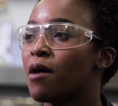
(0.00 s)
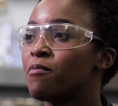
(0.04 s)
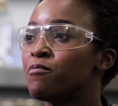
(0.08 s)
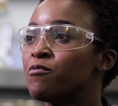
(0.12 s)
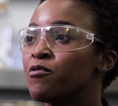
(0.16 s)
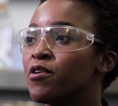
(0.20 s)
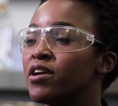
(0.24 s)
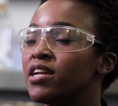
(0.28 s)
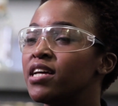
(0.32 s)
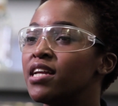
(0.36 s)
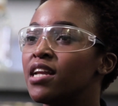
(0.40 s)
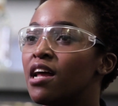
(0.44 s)

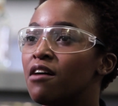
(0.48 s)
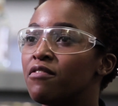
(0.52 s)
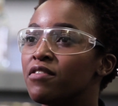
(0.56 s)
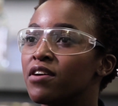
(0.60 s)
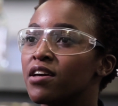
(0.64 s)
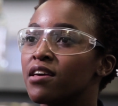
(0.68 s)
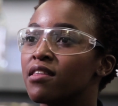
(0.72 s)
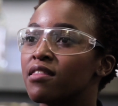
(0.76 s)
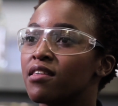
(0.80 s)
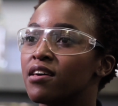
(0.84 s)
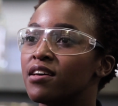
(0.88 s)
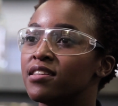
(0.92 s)
I'm really
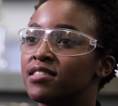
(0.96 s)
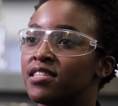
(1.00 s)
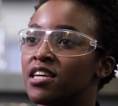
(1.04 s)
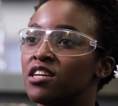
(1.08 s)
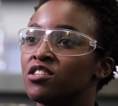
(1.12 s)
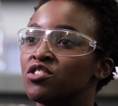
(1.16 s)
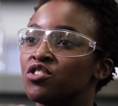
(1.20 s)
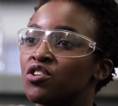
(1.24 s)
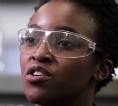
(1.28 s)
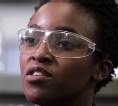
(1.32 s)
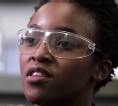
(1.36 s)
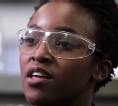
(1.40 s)
loving the
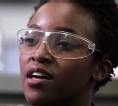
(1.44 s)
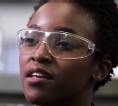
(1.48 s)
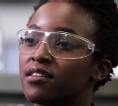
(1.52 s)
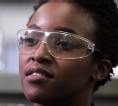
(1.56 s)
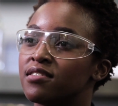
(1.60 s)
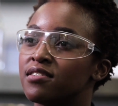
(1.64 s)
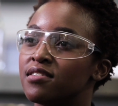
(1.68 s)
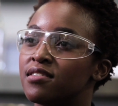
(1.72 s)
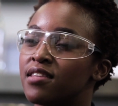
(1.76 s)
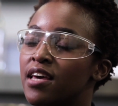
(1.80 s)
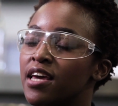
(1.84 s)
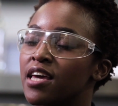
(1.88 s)
attention
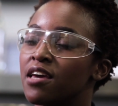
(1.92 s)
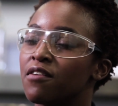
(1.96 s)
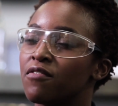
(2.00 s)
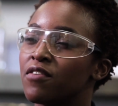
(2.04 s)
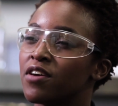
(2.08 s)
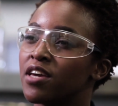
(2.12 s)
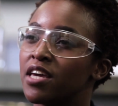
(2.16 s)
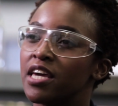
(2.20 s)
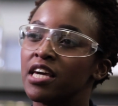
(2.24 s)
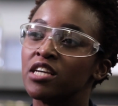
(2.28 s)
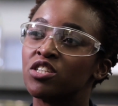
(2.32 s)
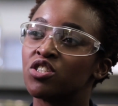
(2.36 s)
that they're
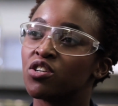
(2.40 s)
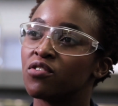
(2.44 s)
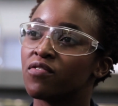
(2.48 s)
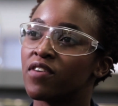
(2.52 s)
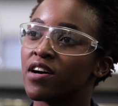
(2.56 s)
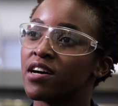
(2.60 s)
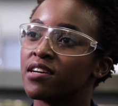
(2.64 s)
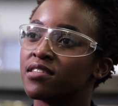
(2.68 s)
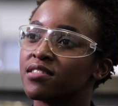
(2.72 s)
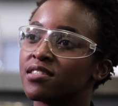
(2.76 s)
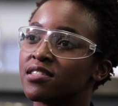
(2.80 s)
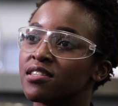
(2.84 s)
giving each
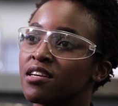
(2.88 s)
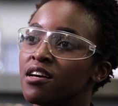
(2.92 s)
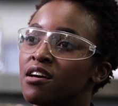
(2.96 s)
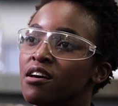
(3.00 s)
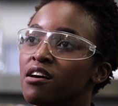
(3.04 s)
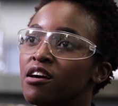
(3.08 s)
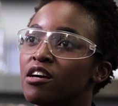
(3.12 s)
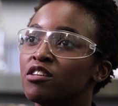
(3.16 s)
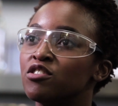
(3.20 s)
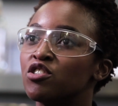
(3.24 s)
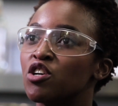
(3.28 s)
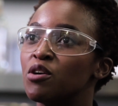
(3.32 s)
of us
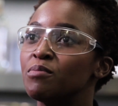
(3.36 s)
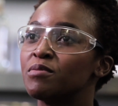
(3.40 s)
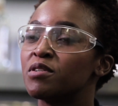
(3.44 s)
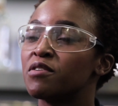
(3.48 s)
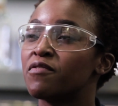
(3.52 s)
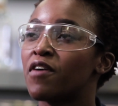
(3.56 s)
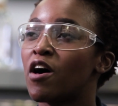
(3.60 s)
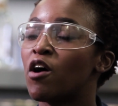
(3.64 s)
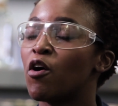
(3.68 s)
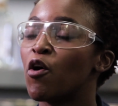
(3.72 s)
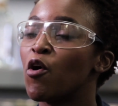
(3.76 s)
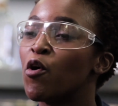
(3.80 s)
in
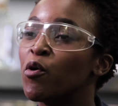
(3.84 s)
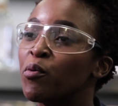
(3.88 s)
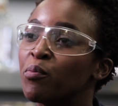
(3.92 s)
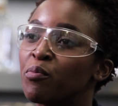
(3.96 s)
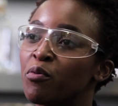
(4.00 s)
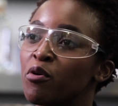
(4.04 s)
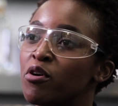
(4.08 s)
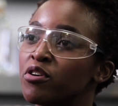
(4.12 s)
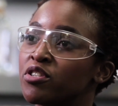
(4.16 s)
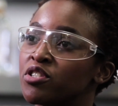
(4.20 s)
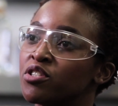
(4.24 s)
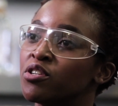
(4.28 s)
terms of our
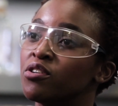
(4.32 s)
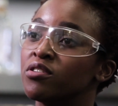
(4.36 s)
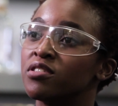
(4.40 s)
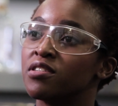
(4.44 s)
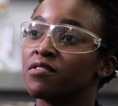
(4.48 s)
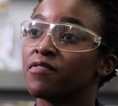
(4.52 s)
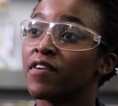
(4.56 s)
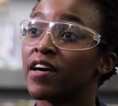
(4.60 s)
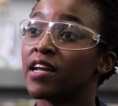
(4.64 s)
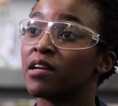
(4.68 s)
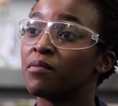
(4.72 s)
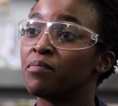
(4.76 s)
own
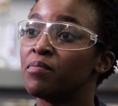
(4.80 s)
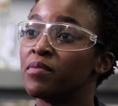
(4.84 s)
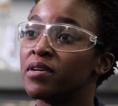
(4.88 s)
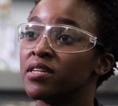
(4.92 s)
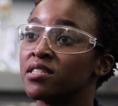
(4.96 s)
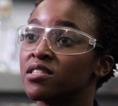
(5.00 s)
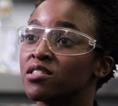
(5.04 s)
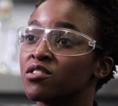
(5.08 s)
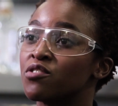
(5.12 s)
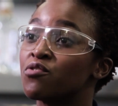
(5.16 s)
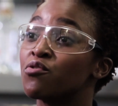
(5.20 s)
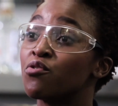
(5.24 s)
personal
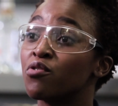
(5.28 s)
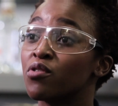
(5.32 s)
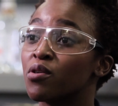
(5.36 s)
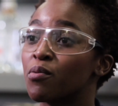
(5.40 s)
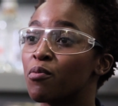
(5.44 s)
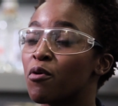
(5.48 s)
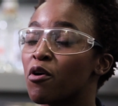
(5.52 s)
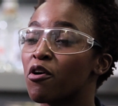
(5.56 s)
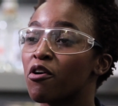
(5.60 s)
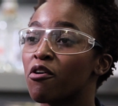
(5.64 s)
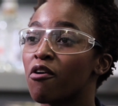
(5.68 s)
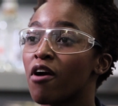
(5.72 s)
development
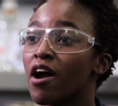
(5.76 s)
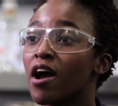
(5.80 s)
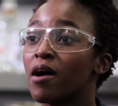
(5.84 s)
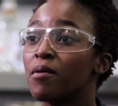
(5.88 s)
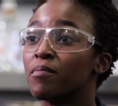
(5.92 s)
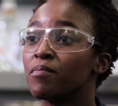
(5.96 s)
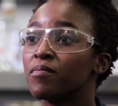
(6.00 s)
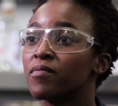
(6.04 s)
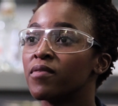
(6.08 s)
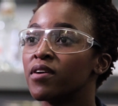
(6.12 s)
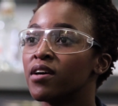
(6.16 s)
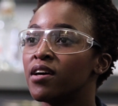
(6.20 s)
through the
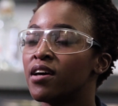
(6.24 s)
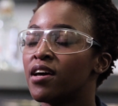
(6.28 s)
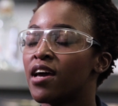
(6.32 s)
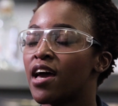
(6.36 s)
program.